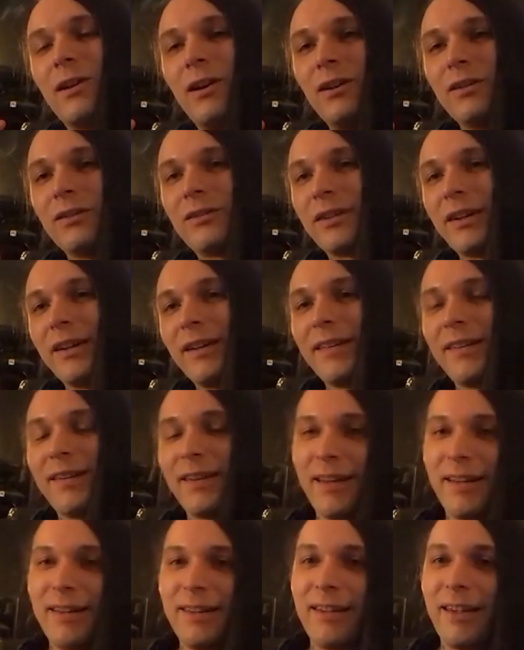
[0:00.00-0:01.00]
countries
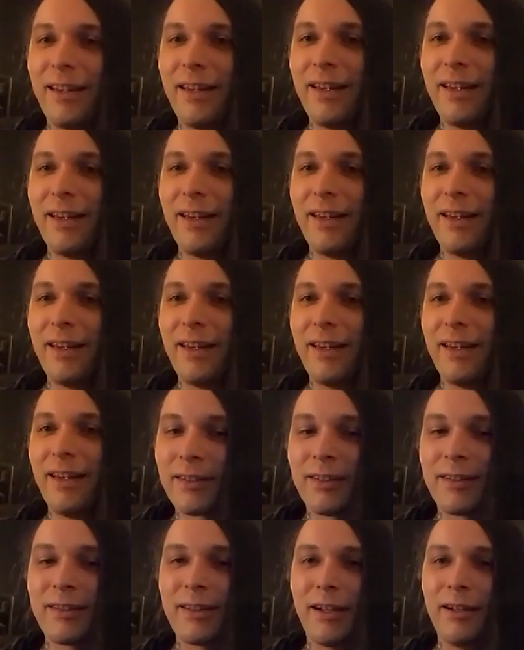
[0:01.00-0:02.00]
and
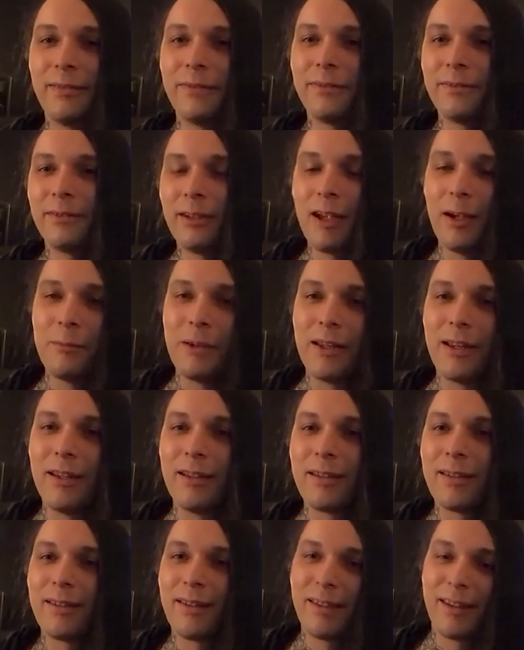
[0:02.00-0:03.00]
cultures and stuff. I
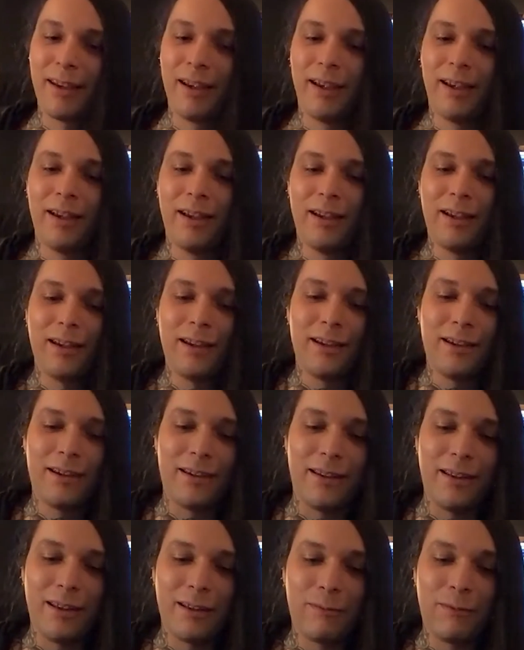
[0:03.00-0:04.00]
mean,
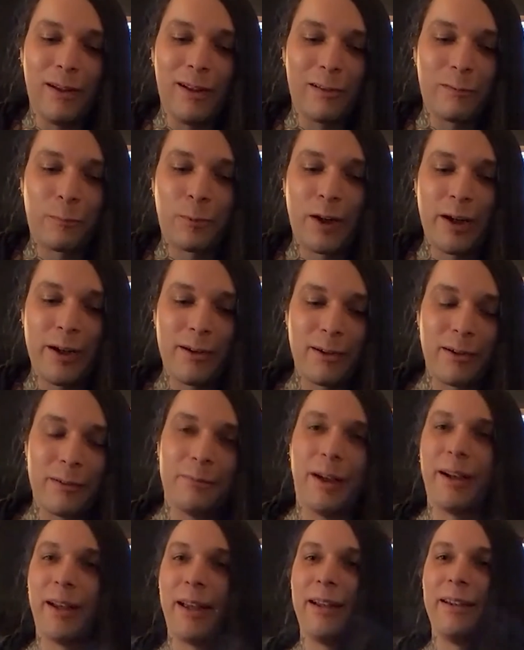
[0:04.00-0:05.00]
it feels pretty
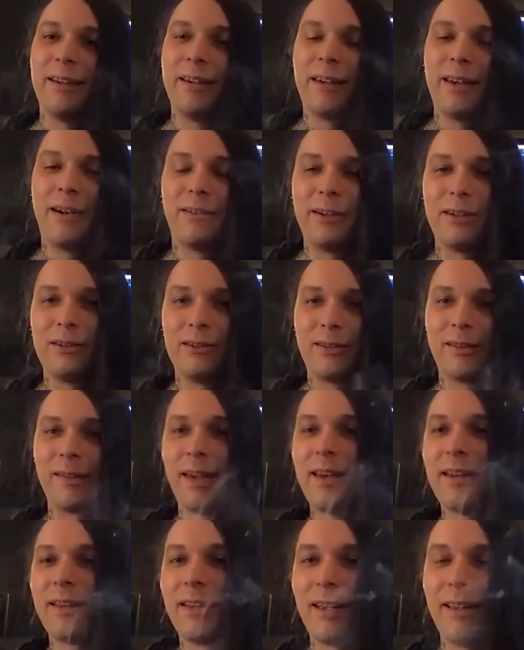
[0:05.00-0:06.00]
good, man. And hearing you
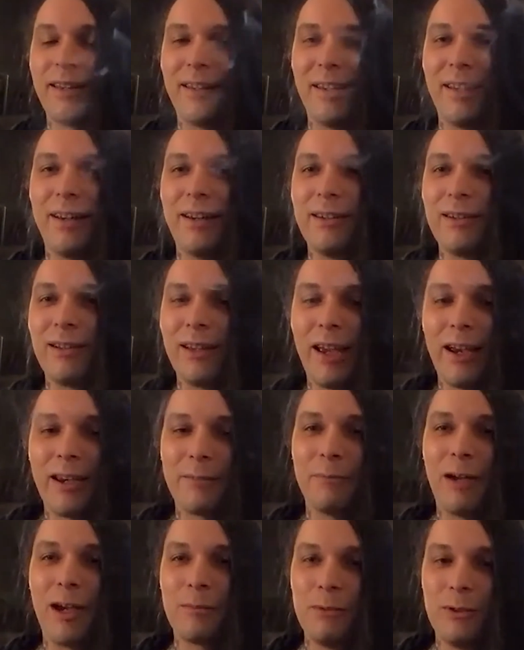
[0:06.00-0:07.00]
saying that you
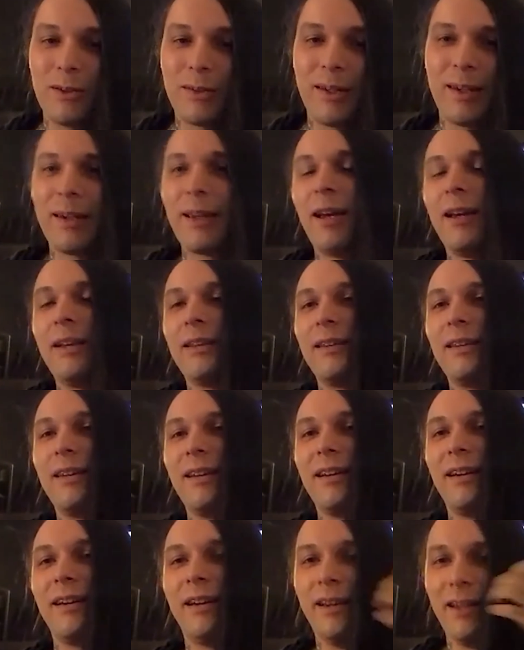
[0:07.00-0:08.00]
like my music and
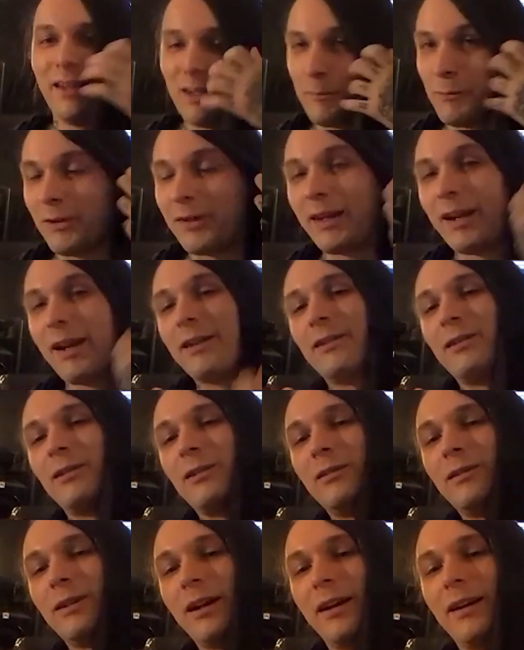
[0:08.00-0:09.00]
the music I
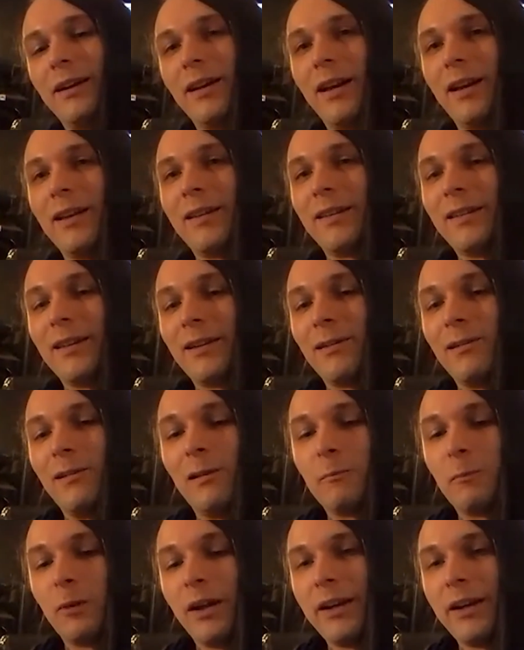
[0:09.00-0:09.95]
do as a solo